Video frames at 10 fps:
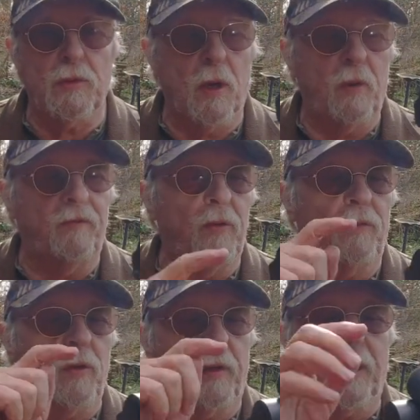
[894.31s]
so if
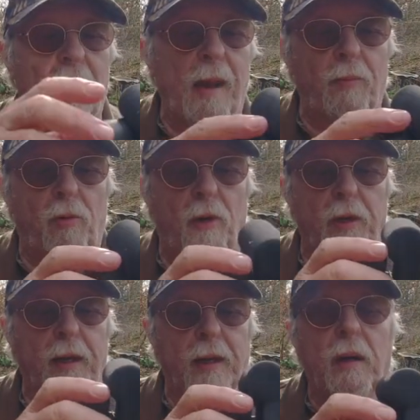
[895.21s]
you've got a camera
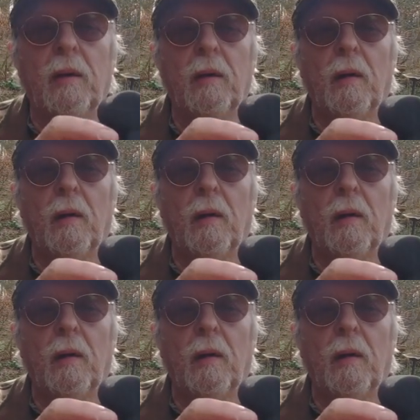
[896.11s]
on here,